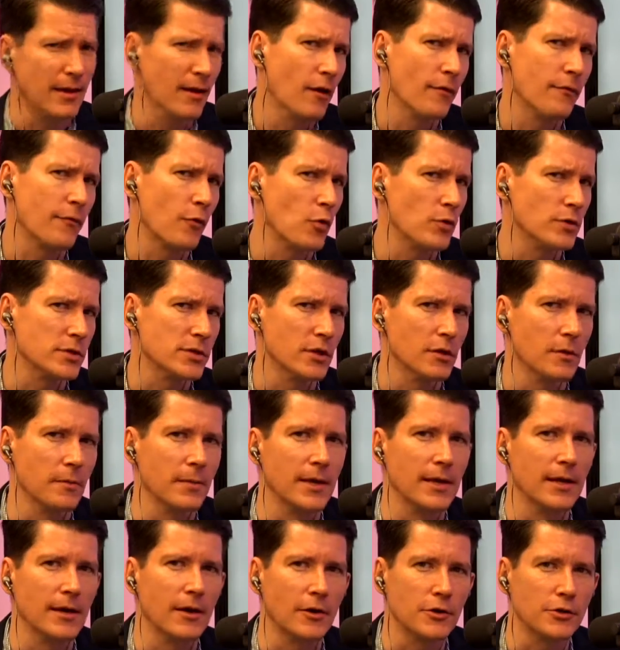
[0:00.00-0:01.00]
And of course, it'll
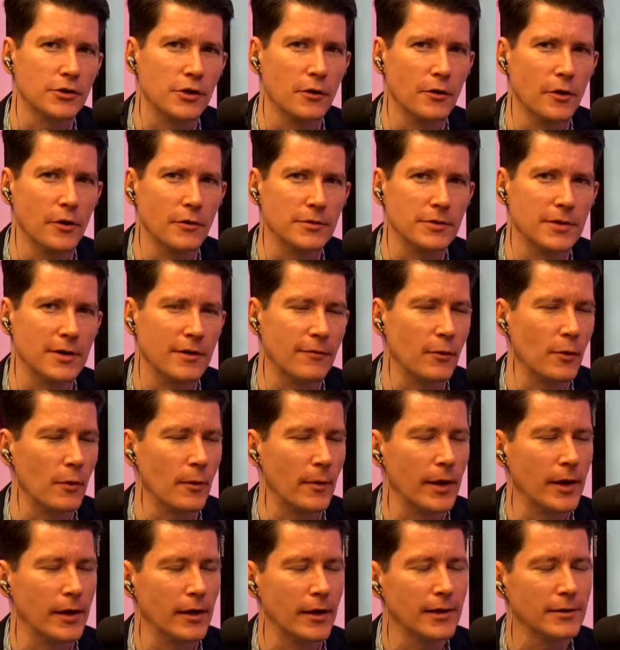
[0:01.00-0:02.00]
be in our show notes and
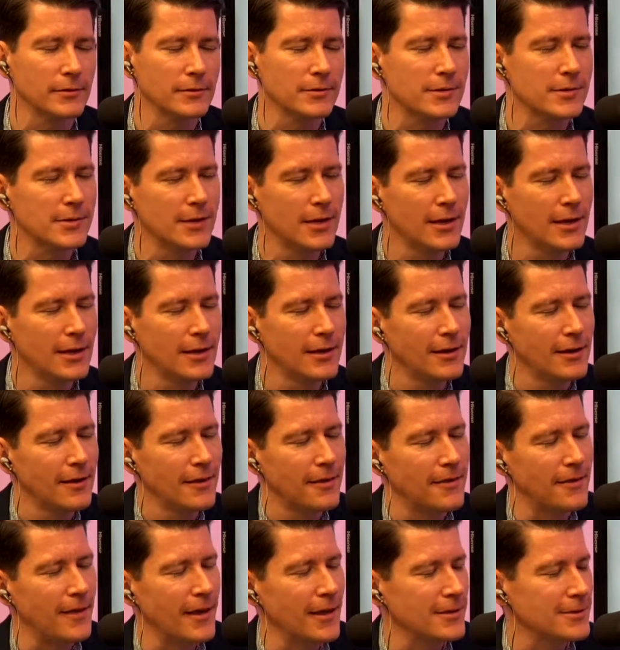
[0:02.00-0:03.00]
everywhere else.
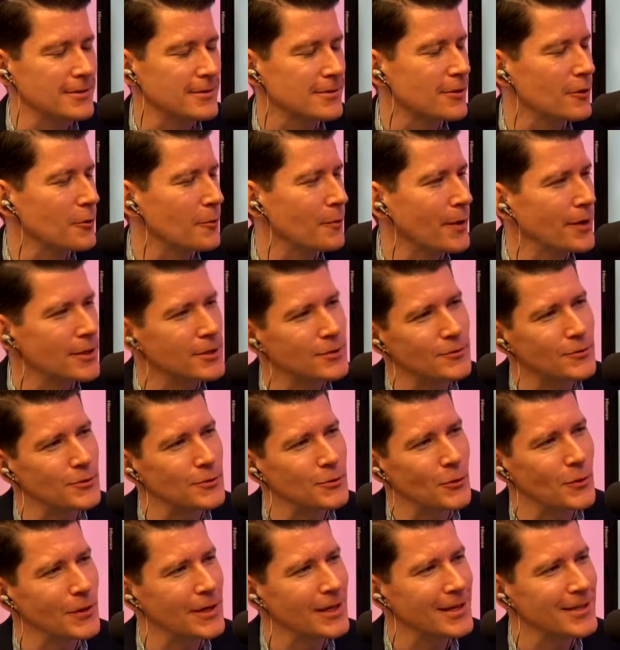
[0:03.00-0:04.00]
Thanks so much
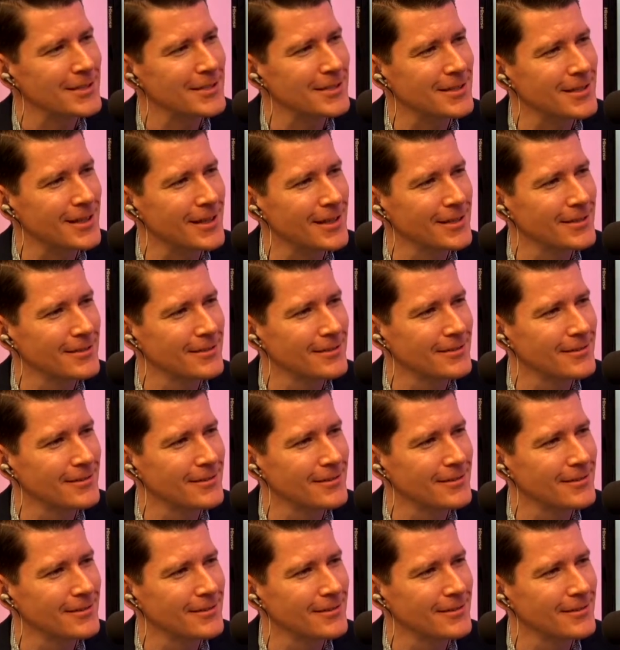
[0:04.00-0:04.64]
for joining us today.